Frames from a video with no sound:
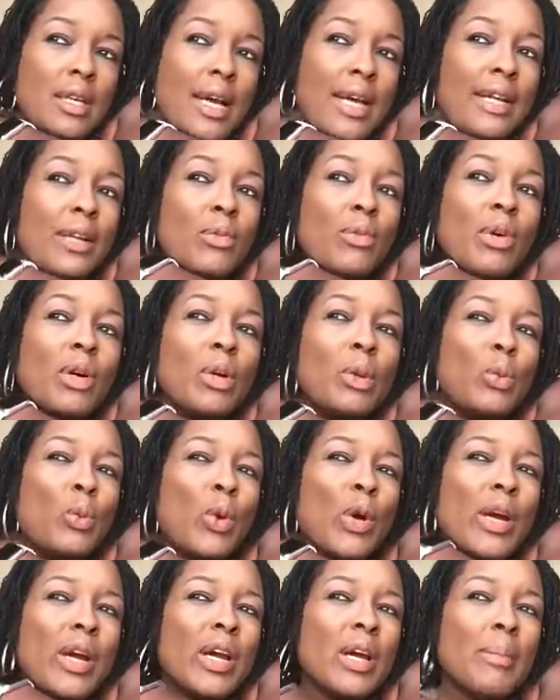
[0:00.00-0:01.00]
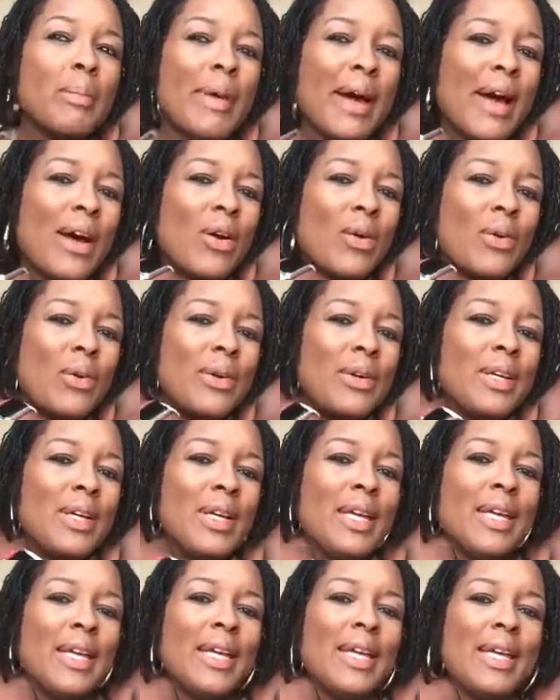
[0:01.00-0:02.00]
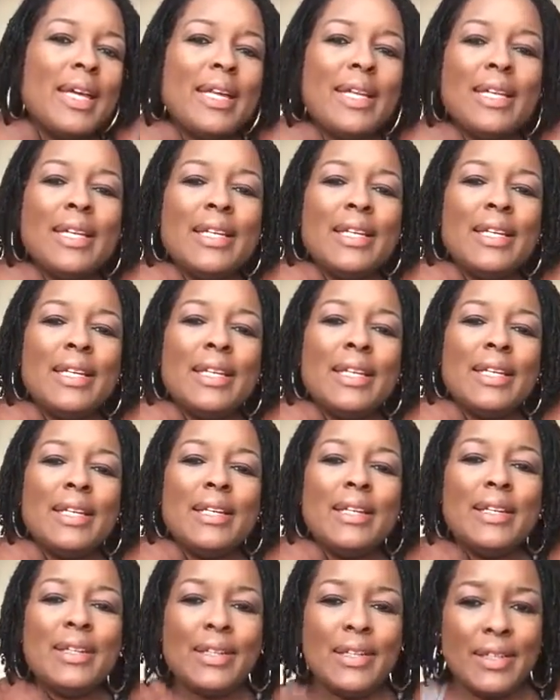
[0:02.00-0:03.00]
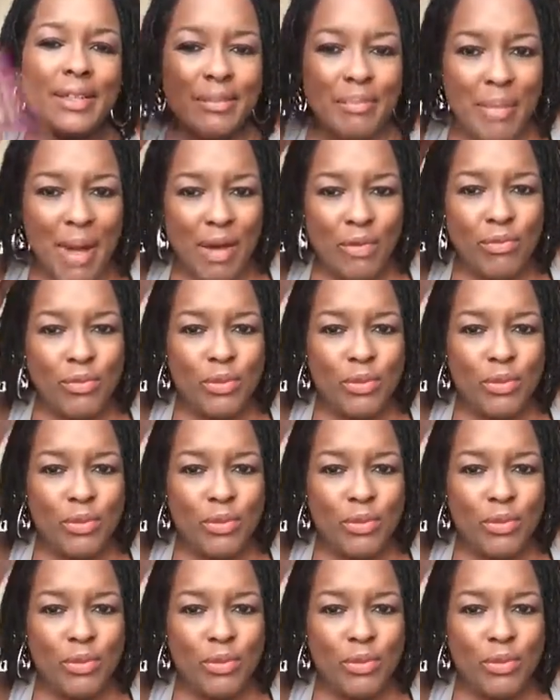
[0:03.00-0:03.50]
I didn't want to worry about it, my